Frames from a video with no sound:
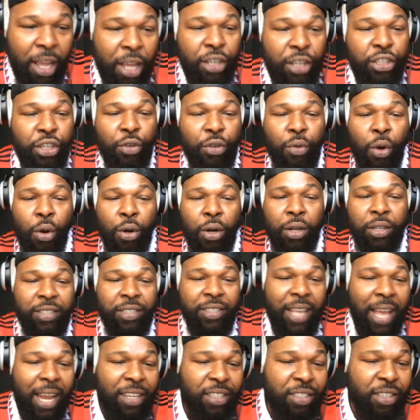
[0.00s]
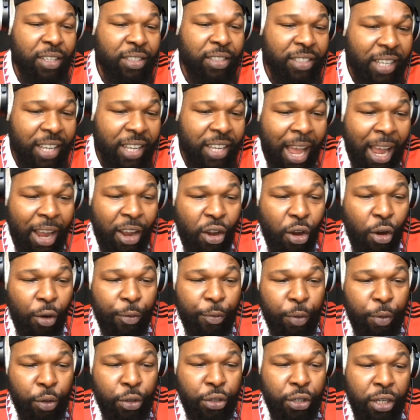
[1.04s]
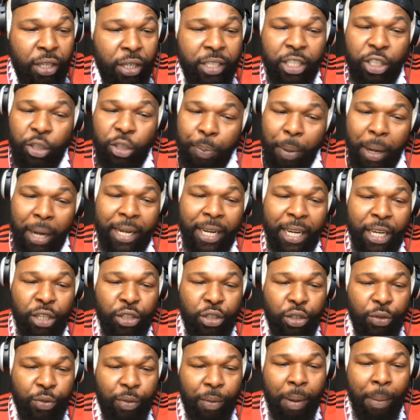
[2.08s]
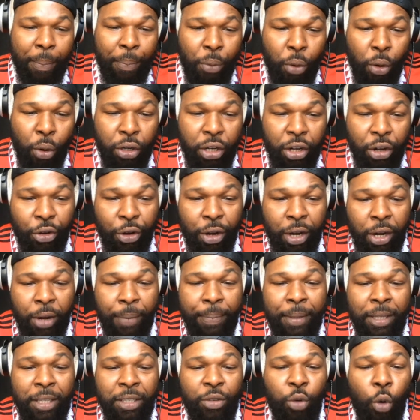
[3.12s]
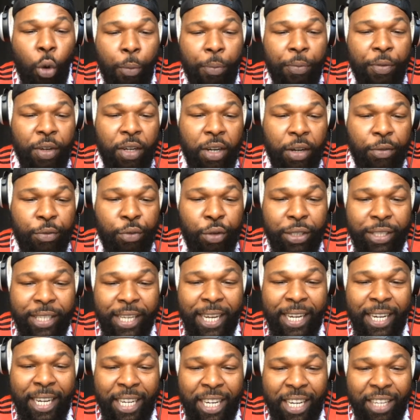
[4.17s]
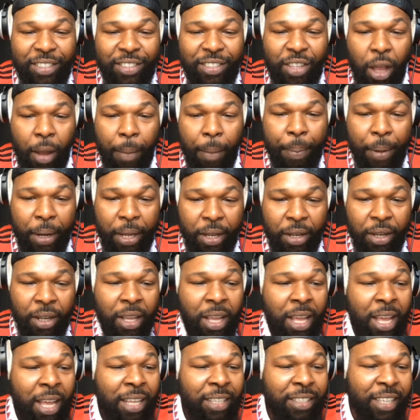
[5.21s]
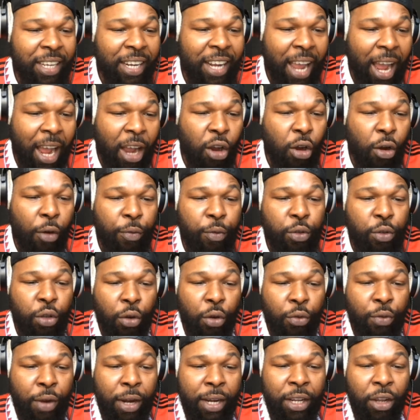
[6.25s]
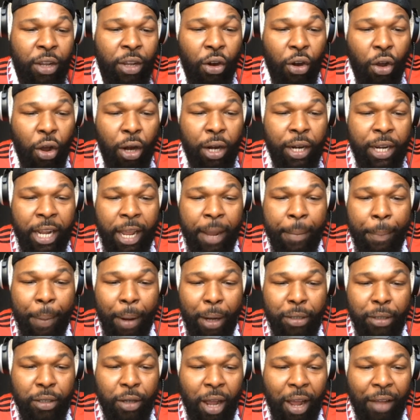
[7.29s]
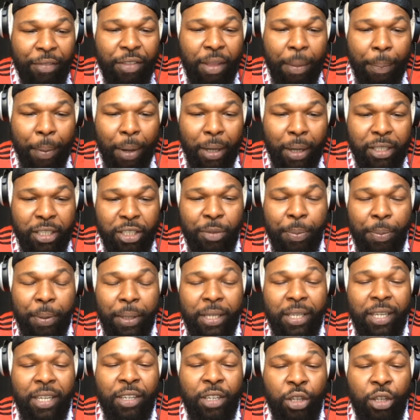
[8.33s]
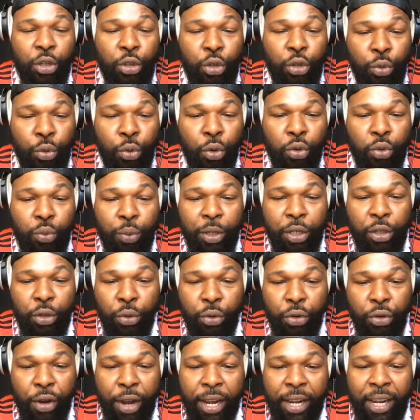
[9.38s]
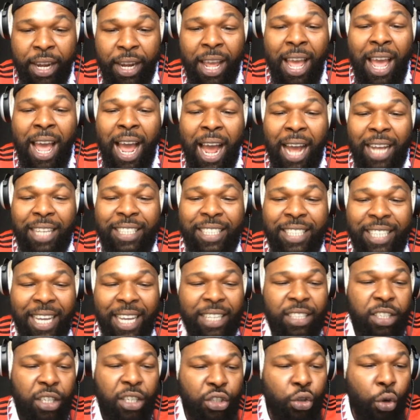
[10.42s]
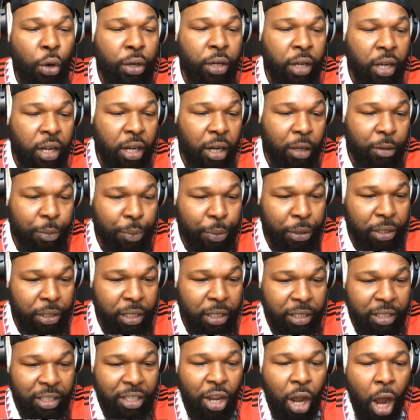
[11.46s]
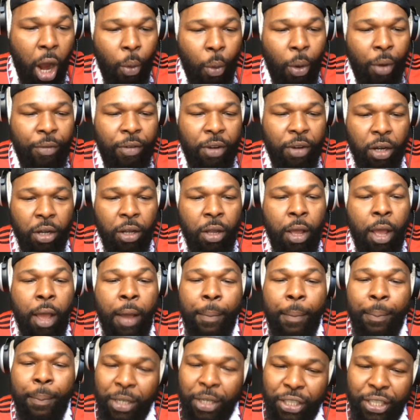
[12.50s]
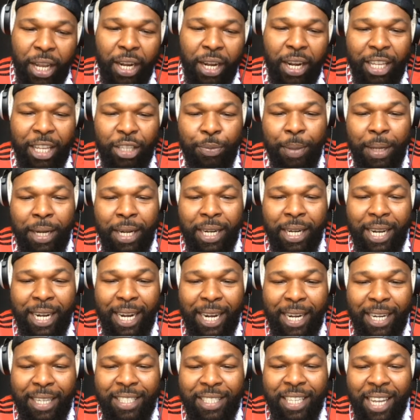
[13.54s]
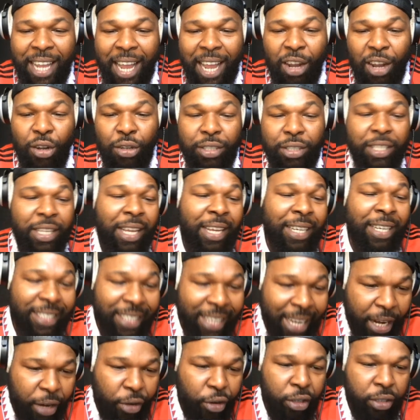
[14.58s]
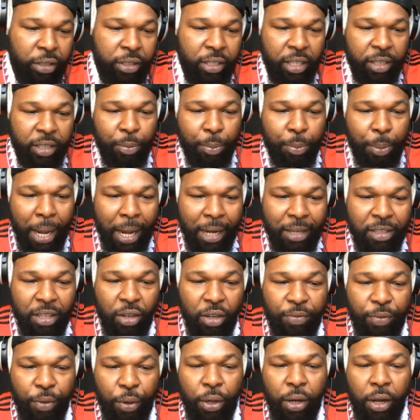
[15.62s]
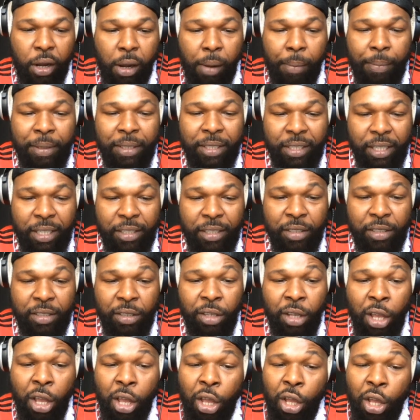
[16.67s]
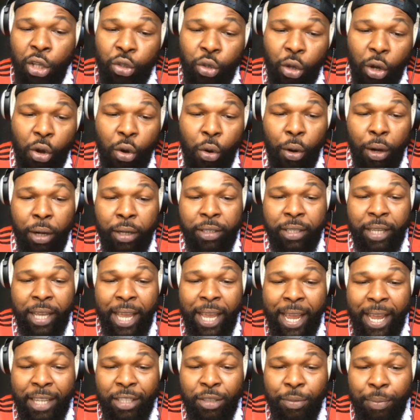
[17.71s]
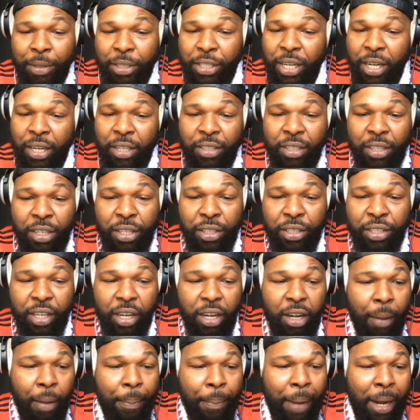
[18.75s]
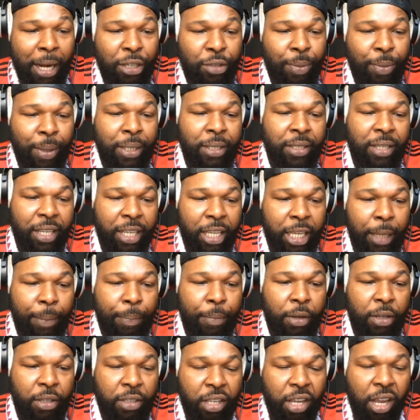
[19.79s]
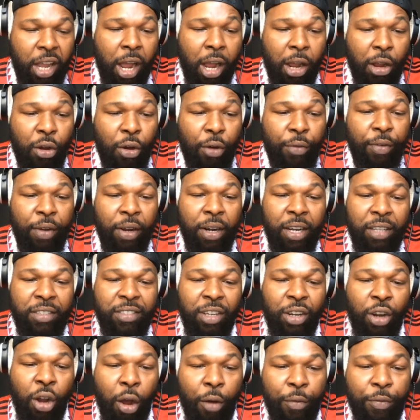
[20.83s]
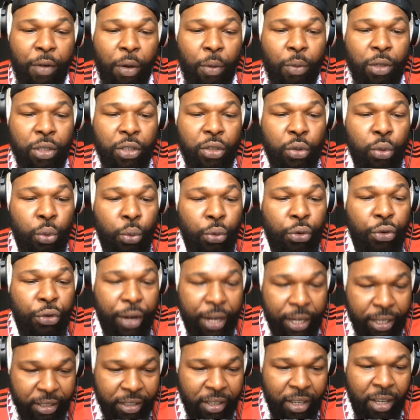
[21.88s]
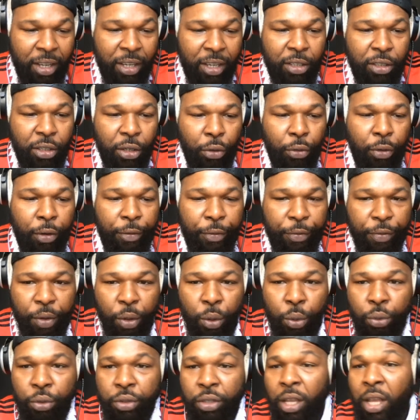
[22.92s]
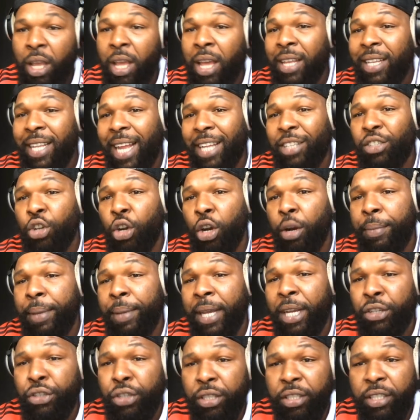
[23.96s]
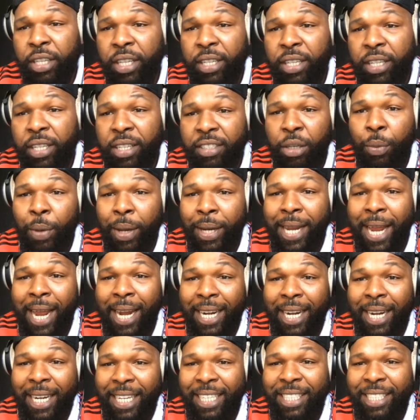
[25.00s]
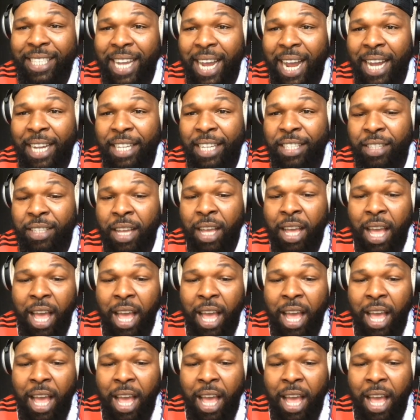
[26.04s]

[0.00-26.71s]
Girona's stance on Segankov future, despite interest from abroad, Girona means hopeful of retaining their star player. Segankov, who's already on holiday and after participating in the Euros with Ukraine, has yet to join the club's preseason. However, Michel has made it clear that Segankov is integral to his plans for the coming season. So according to AS, Michel has urged the club management to keep Segankov unless an offer was too great to refuse. That's going to be interesting to see where that leads, guys.